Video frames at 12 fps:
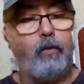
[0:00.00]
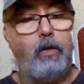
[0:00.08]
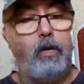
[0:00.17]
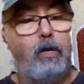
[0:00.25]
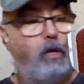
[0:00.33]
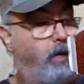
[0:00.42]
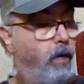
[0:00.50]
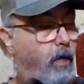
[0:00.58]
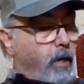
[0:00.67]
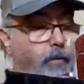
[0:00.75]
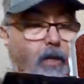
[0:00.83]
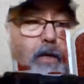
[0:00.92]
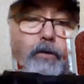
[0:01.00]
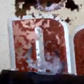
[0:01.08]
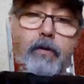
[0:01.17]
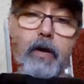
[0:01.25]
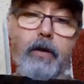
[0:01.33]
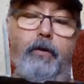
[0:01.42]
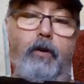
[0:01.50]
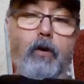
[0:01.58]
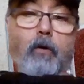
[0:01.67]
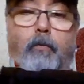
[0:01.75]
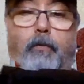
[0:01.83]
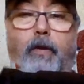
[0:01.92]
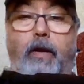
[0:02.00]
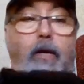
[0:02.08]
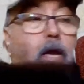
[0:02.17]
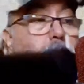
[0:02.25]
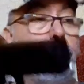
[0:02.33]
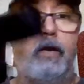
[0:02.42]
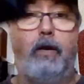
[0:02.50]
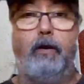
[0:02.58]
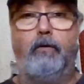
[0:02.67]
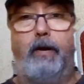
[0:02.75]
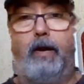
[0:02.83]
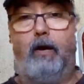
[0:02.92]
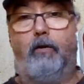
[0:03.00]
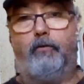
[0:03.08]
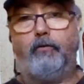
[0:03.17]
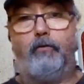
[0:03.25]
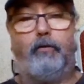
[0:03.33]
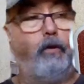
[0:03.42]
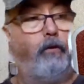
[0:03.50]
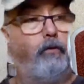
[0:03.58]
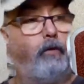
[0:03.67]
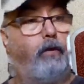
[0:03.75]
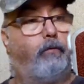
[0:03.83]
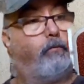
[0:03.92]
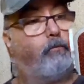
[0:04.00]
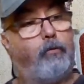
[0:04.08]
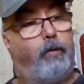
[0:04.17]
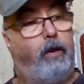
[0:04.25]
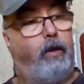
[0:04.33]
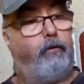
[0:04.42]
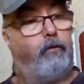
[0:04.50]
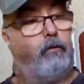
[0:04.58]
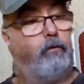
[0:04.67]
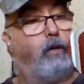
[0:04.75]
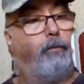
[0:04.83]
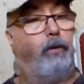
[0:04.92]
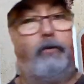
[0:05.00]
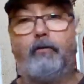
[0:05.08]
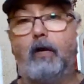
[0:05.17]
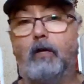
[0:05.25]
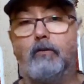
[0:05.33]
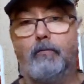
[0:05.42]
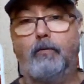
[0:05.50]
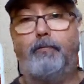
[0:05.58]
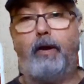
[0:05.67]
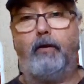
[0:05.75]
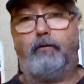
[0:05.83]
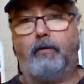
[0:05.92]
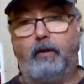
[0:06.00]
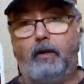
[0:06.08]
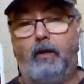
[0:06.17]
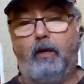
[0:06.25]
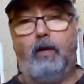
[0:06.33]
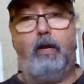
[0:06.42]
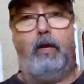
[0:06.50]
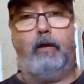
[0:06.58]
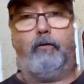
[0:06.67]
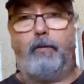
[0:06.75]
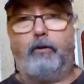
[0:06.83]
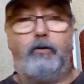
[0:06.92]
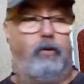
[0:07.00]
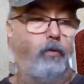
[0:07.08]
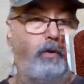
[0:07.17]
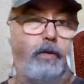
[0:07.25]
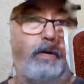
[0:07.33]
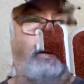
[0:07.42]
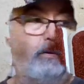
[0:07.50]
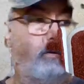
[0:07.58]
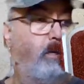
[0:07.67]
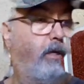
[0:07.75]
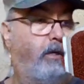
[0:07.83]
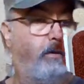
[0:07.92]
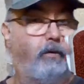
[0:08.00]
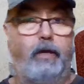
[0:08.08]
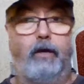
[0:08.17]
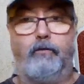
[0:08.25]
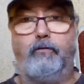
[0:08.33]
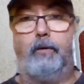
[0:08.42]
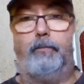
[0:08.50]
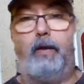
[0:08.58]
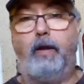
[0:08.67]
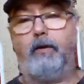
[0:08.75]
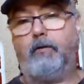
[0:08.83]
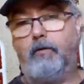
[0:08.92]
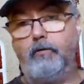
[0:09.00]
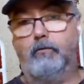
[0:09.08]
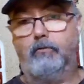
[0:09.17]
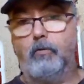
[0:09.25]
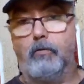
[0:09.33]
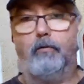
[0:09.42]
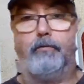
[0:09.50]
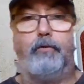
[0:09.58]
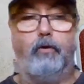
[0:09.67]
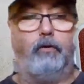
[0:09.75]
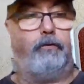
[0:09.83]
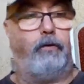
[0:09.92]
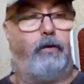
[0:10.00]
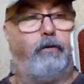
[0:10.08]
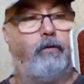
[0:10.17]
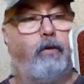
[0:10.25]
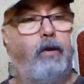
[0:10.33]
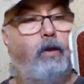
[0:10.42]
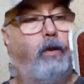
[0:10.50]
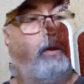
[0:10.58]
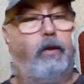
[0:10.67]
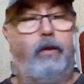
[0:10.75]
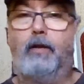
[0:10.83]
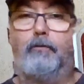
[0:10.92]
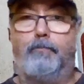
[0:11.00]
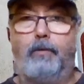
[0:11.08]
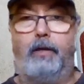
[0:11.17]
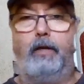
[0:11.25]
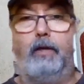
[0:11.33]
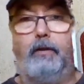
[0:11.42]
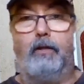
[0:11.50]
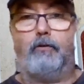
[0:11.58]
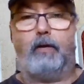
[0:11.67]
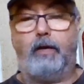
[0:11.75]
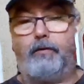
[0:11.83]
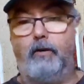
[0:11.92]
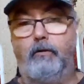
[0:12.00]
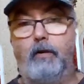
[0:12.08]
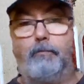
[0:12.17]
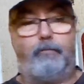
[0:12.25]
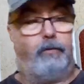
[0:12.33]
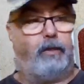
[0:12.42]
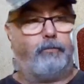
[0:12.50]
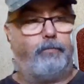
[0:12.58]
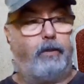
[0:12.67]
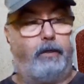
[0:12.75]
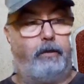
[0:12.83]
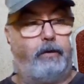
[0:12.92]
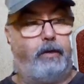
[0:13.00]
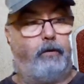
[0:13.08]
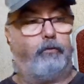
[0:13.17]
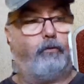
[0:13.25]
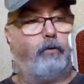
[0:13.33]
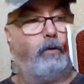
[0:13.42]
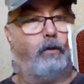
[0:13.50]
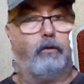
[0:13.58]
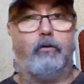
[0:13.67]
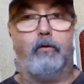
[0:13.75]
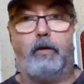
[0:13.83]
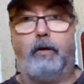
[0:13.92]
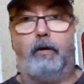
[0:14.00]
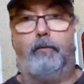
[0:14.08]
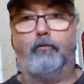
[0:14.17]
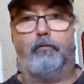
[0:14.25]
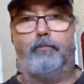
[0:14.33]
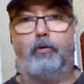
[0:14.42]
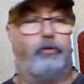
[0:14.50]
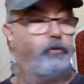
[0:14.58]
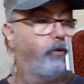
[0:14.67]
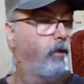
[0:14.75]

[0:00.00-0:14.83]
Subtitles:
Like I said, 18 rounds to me it's an awesome capacity, especially with a extra mag, total of 36. That's plenty. I think that's plenty rounds to carry for personal